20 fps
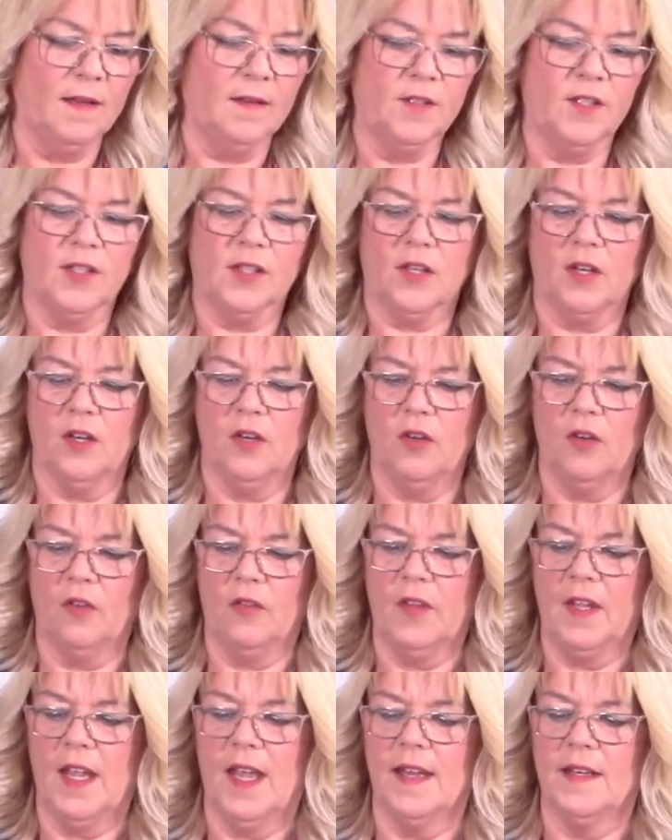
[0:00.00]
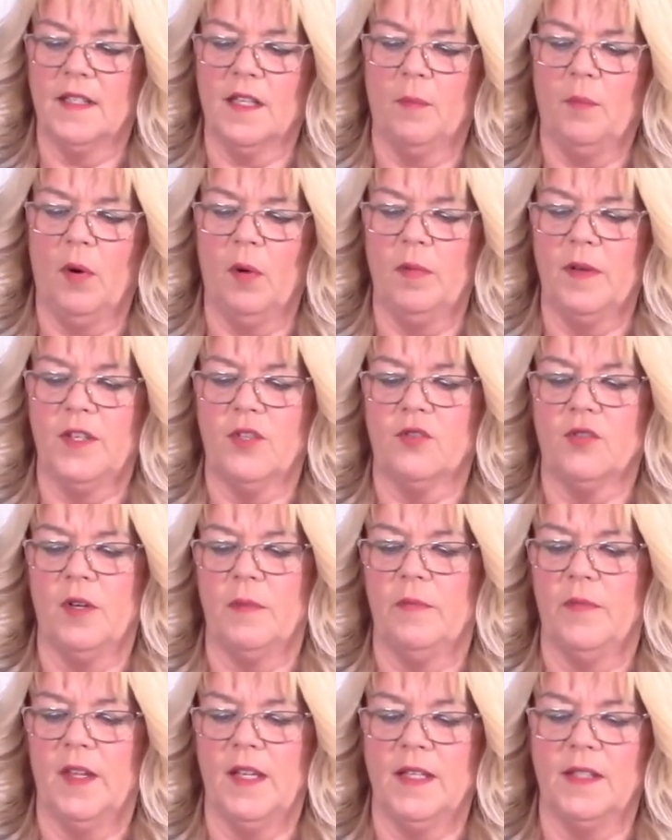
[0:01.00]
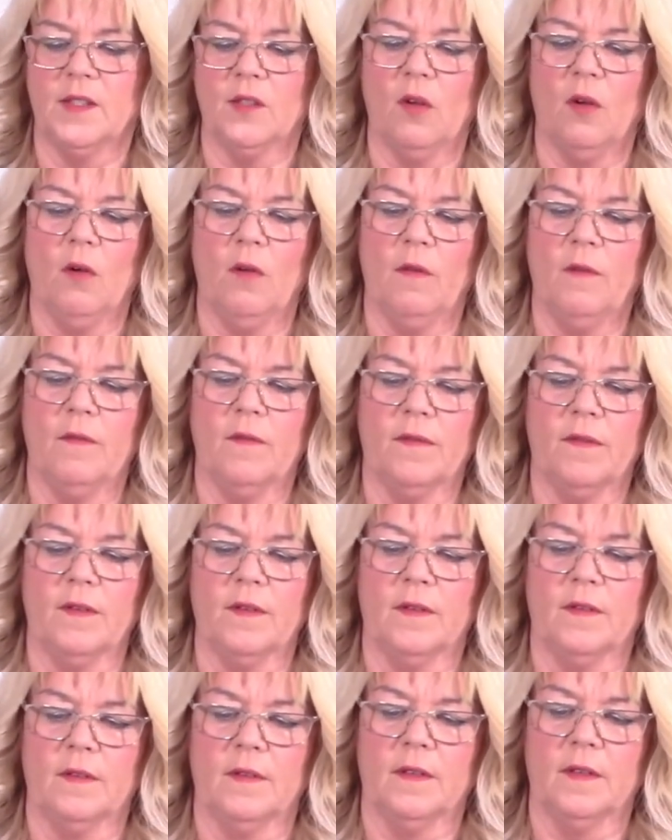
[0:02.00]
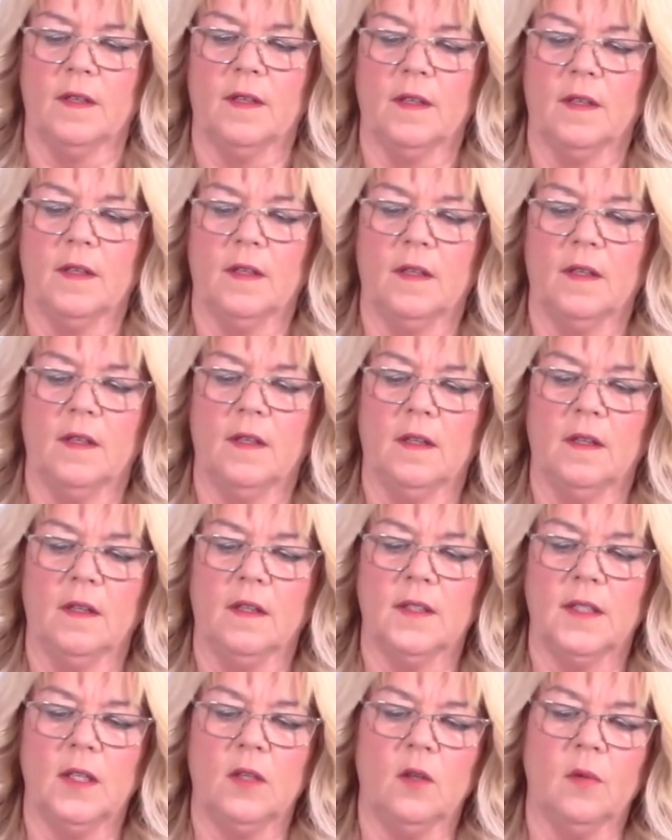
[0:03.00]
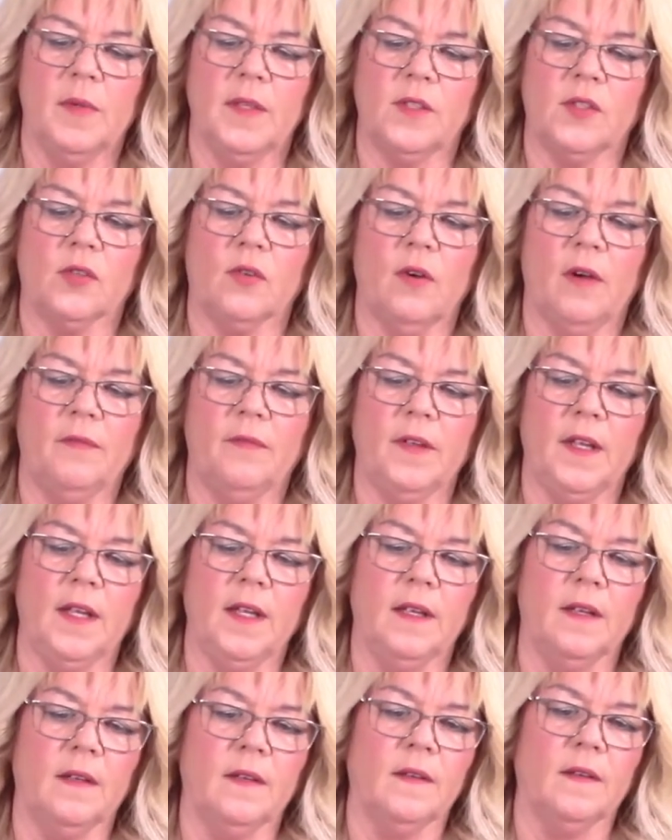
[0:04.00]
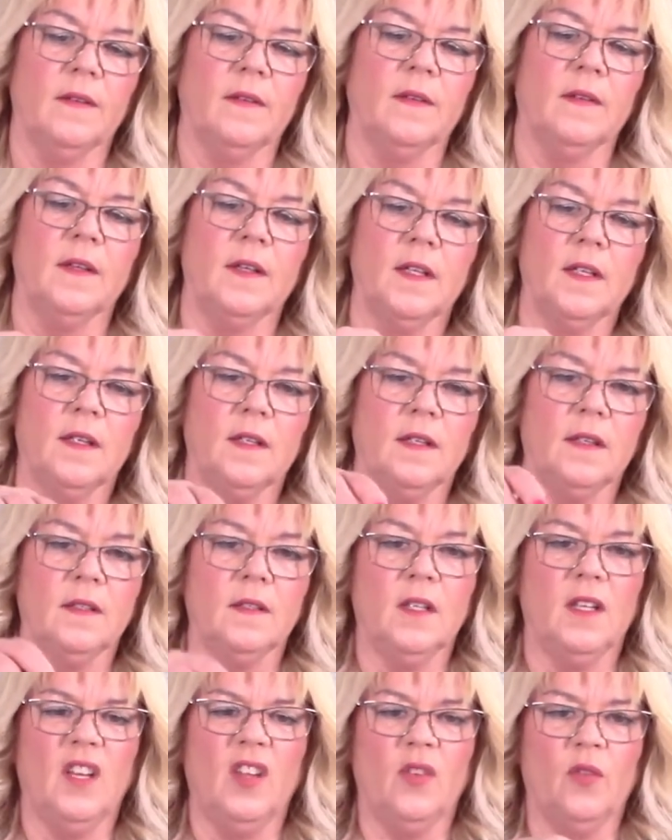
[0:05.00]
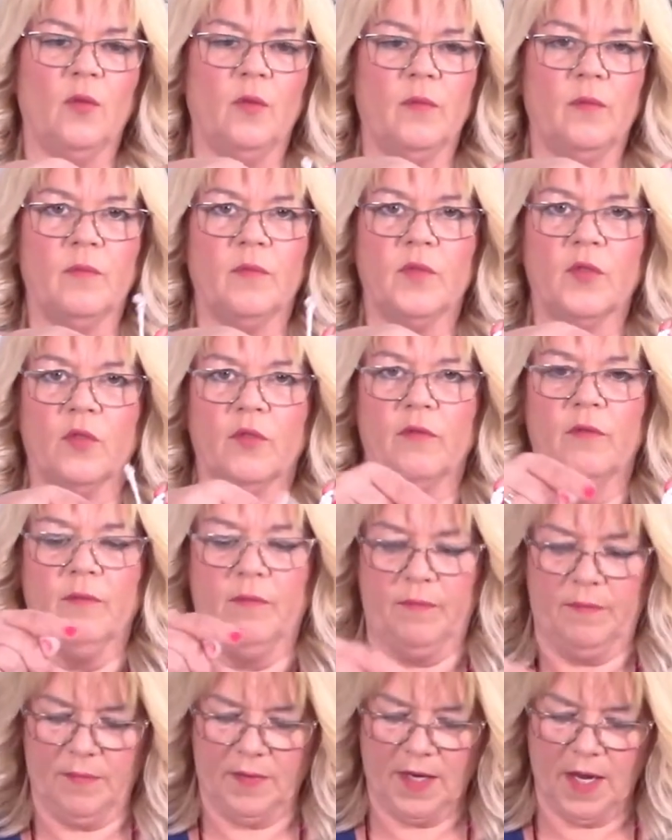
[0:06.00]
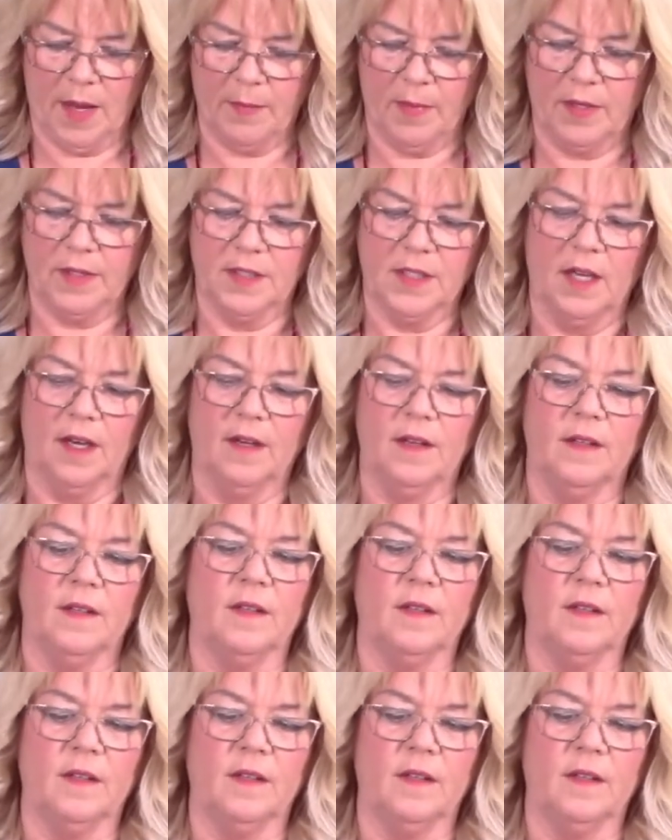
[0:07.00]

just going to knot the end. I'll probably trim these off because they look a bit scruffy, so it'll sort of come undone.